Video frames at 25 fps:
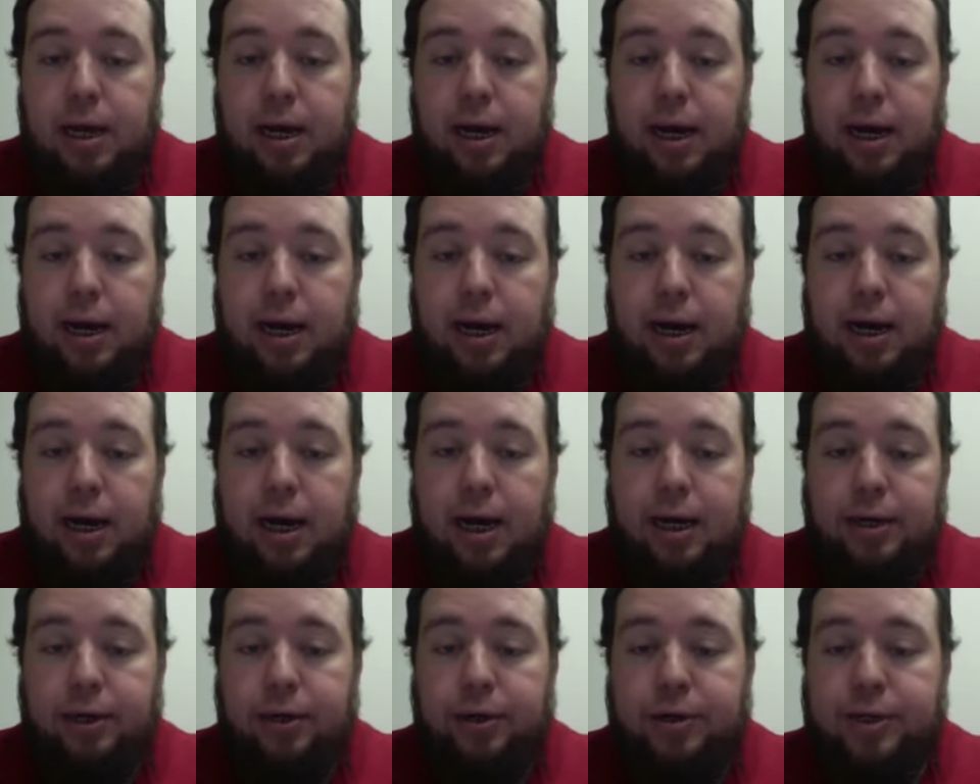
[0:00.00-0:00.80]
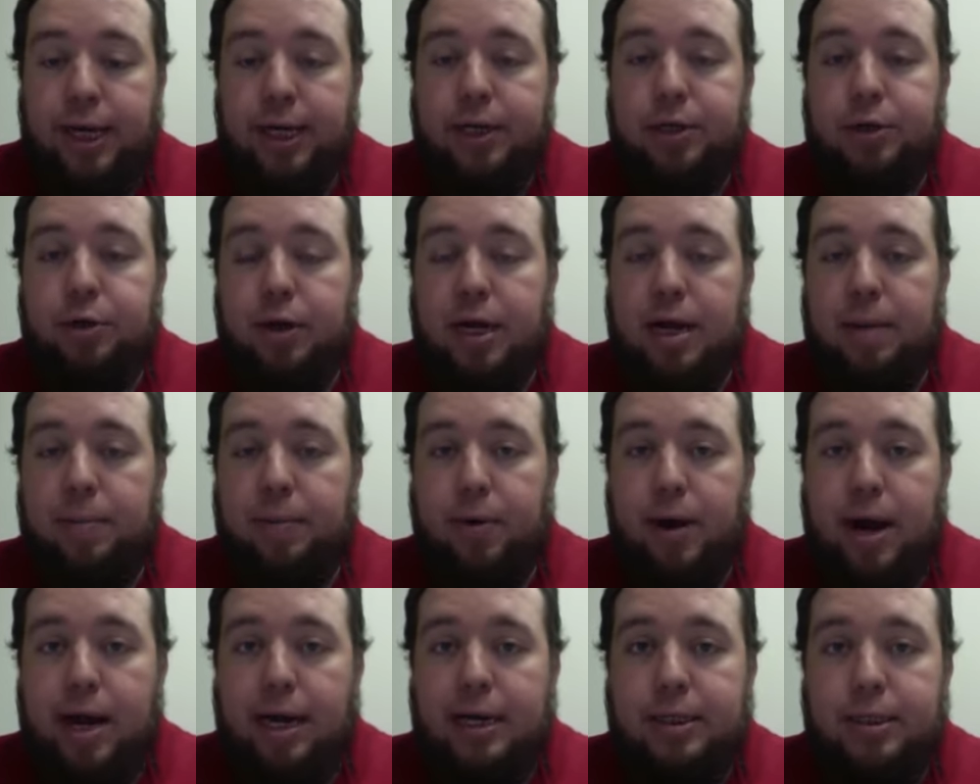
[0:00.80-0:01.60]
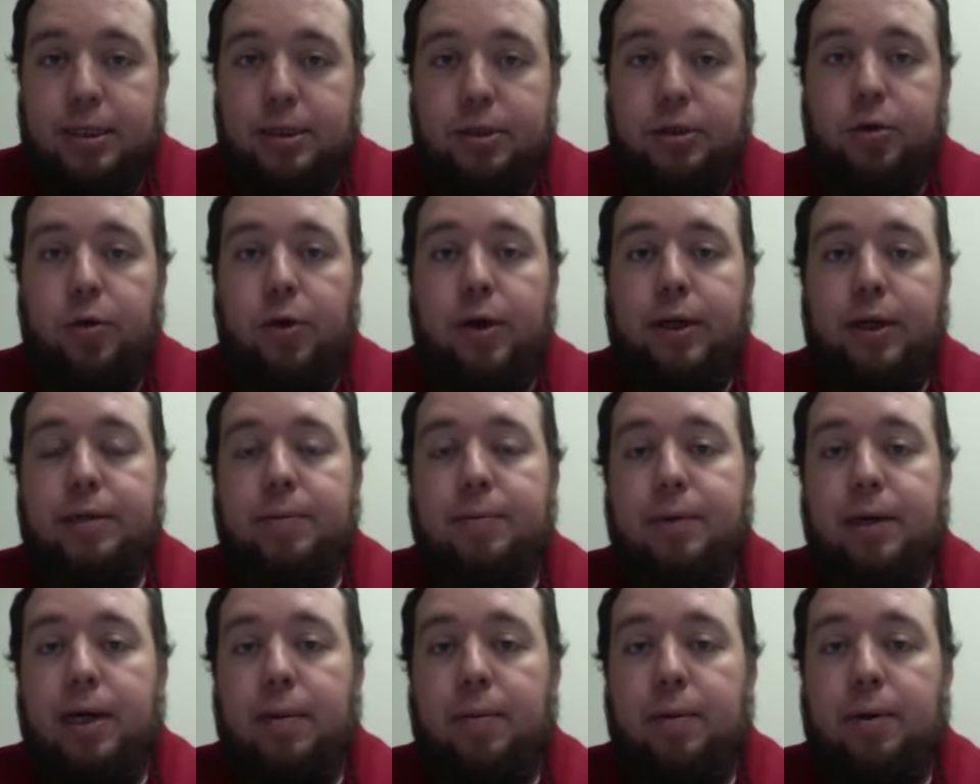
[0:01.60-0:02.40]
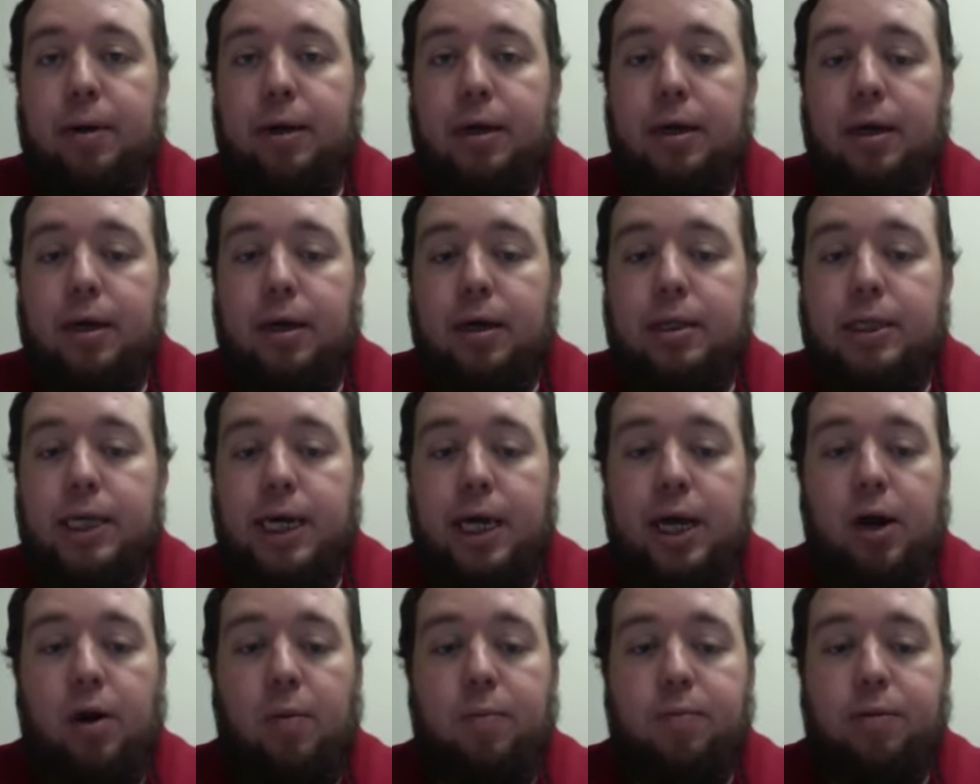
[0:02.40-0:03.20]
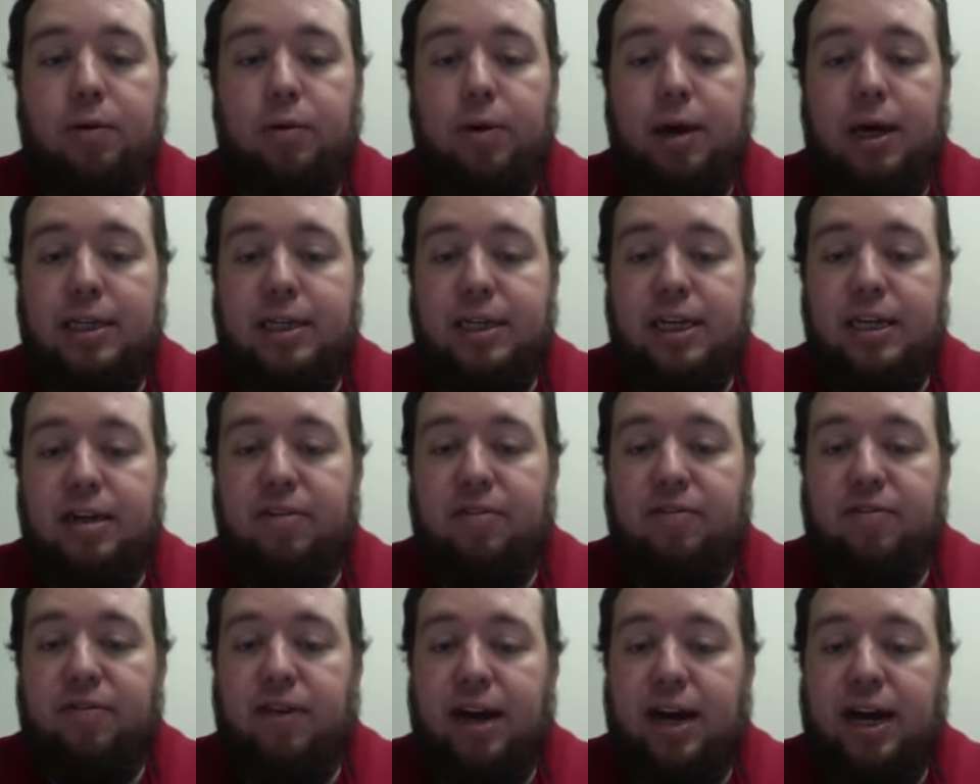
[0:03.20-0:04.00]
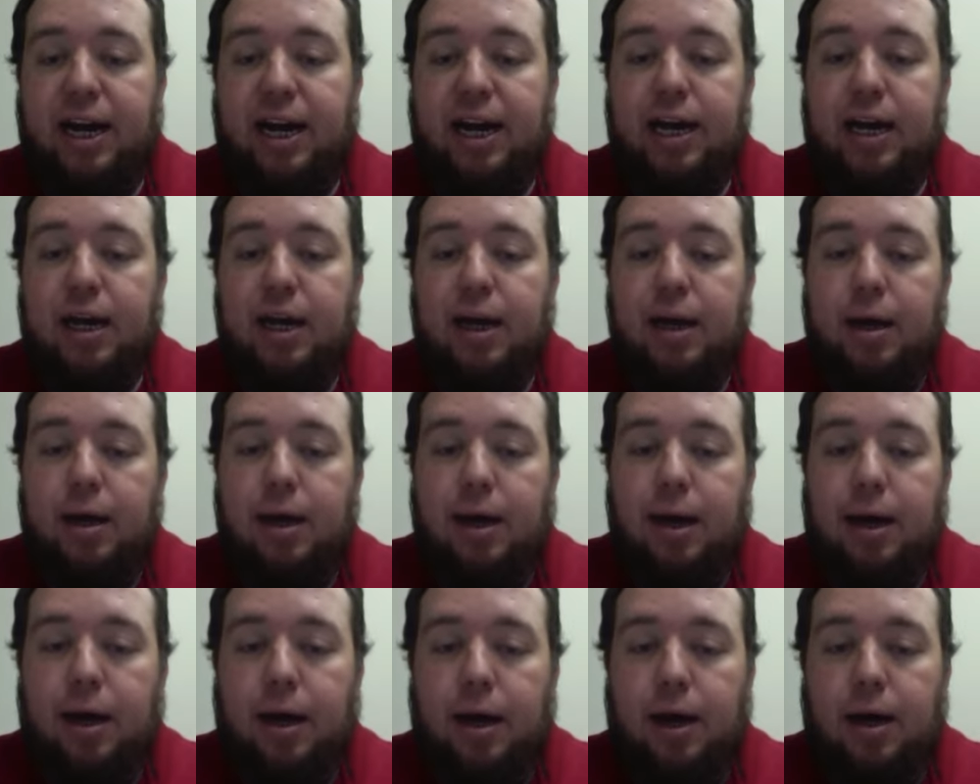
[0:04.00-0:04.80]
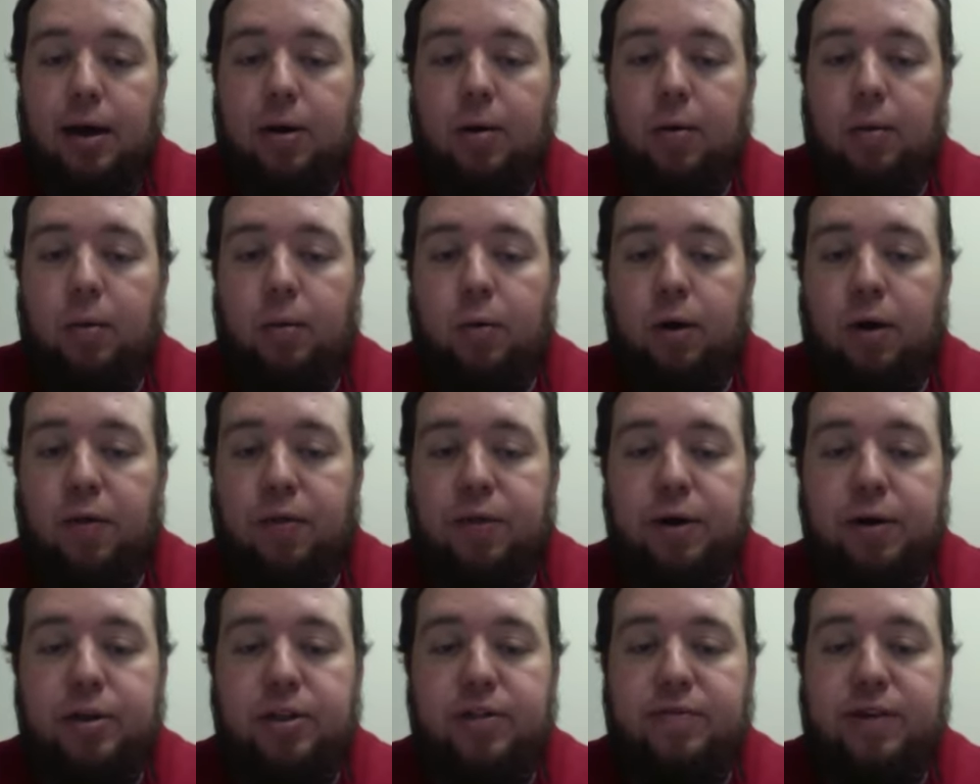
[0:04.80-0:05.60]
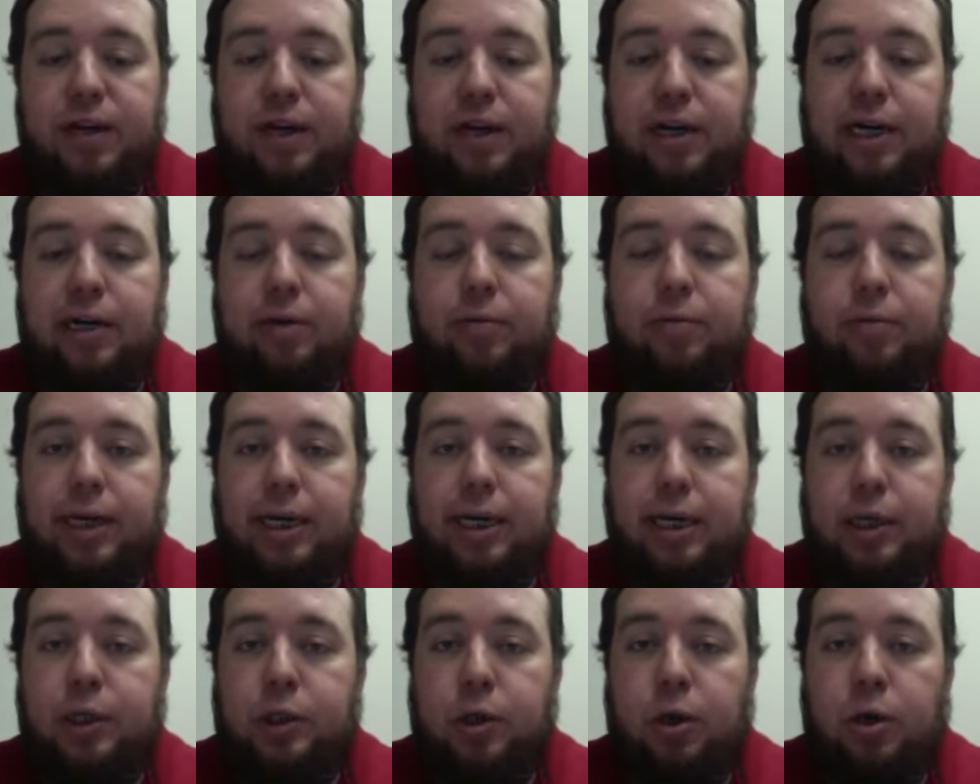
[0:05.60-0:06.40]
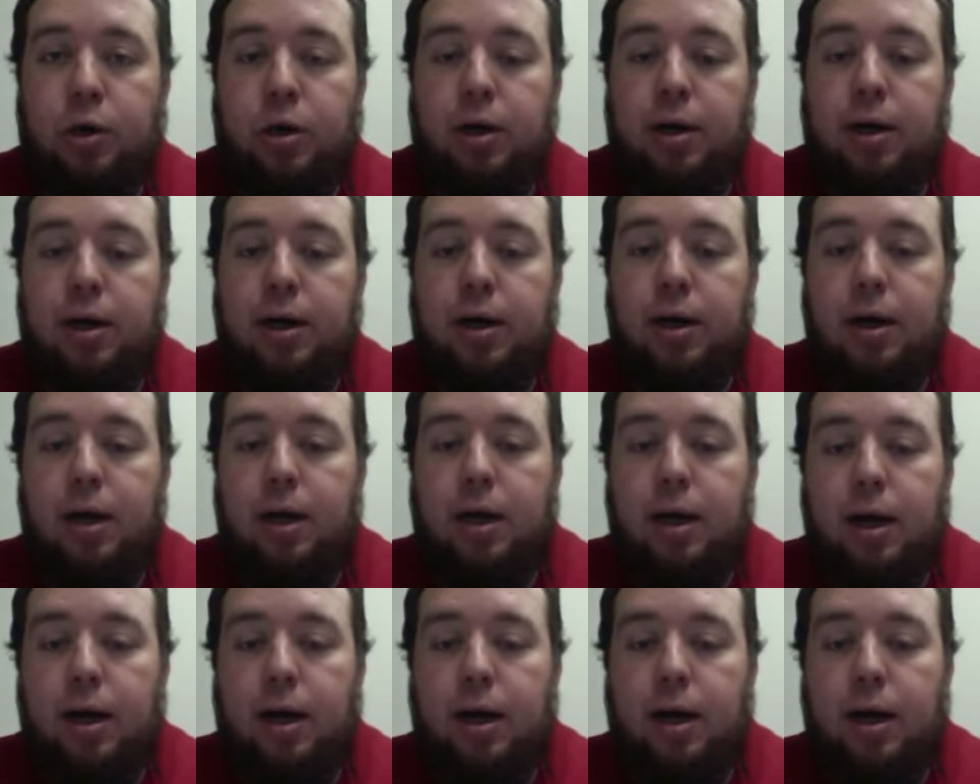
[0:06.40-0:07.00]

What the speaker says: And your textual apparatus is going to be able to help you identify what those variant readings are,